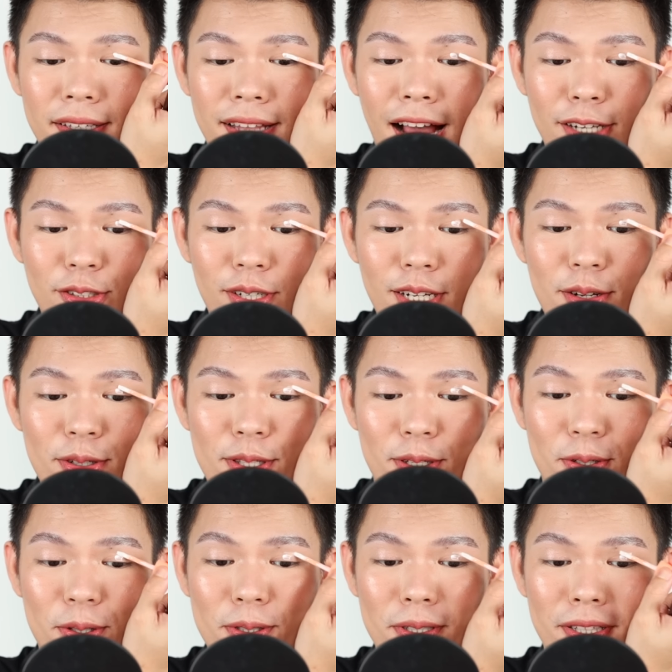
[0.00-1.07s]
It actually looks
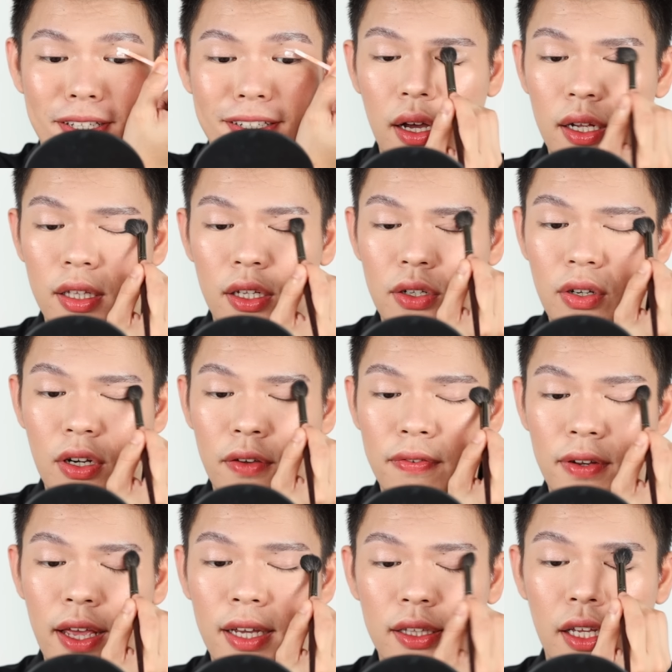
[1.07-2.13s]
good. Ang ganda ng
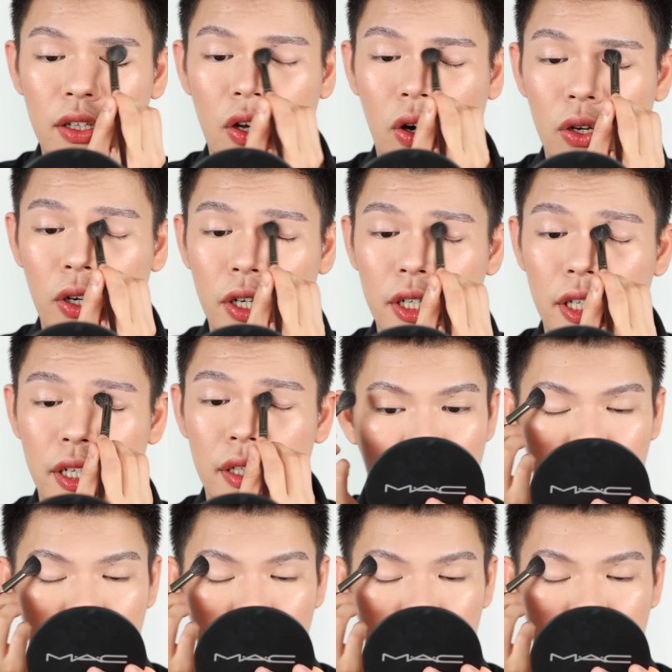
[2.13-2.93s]
reflect and color niya.